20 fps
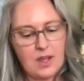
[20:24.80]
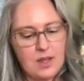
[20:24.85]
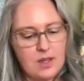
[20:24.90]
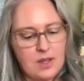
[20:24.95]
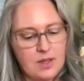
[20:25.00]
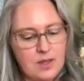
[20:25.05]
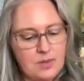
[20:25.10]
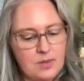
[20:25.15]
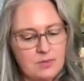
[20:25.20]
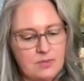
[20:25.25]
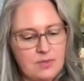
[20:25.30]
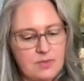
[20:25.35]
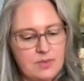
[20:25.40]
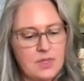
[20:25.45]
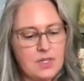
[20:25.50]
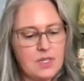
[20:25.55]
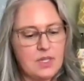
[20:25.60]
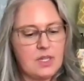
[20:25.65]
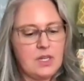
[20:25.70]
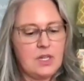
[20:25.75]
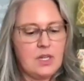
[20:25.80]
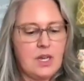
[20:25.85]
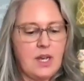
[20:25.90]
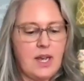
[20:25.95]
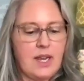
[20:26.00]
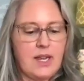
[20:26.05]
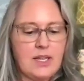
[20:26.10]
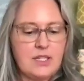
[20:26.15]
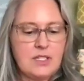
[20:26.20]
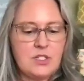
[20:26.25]
Um,
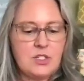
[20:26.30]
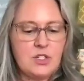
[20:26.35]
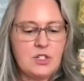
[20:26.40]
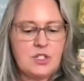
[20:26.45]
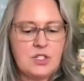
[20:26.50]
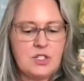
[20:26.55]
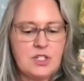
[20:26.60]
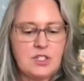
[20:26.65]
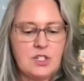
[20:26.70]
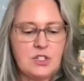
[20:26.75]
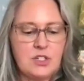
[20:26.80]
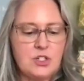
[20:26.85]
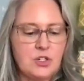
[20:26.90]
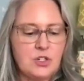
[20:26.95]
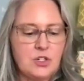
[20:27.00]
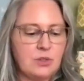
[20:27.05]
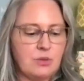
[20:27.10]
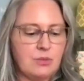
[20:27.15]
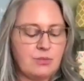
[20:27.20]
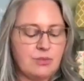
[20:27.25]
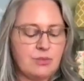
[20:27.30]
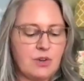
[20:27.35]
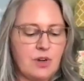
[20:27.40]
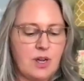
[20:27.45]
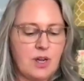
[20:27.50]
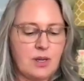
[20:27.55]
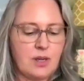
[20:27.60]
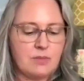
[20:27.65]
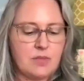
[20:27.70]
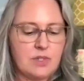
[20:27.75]
I guess just as a journal
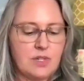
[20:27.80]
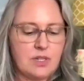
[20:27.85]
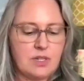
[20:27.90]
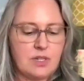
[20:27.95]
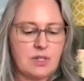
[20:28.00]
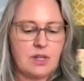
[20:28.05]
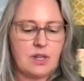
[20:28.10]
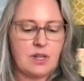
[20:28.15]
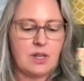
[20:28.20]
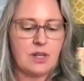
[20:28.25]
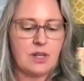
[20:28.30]
prompt,